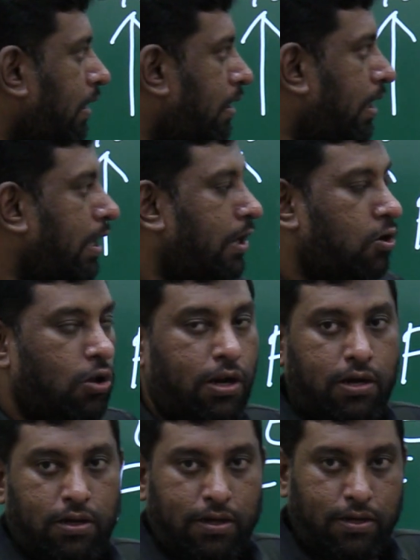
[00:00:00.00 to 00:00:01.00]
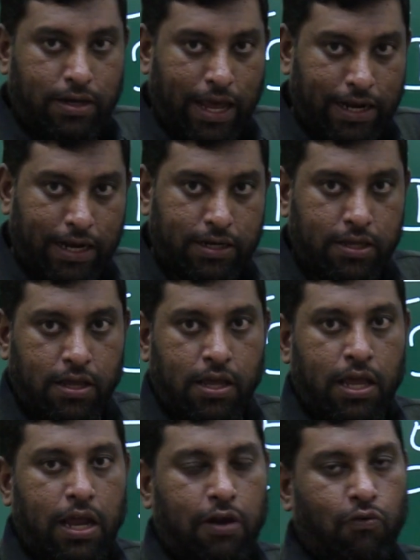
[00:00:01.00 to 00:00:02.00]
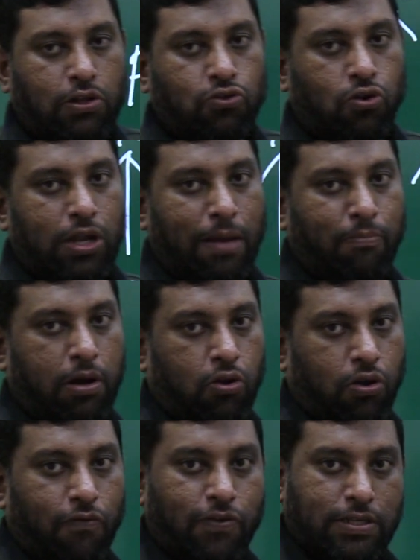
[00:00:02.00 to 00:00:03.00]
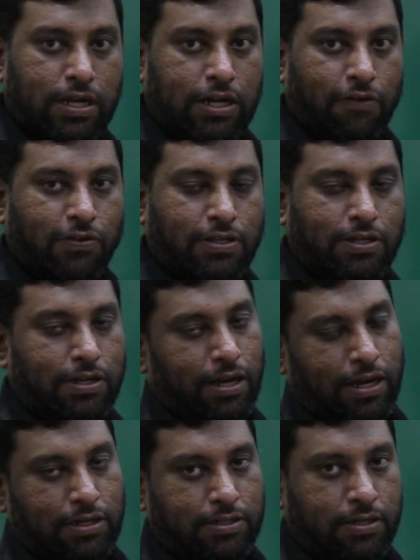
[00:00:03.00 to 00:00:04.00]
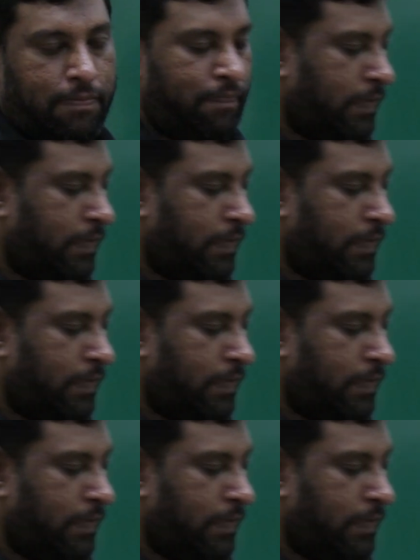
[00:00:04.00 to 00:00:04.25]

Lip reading: trillion target, and what is going to happen to your fiscal deficit targets.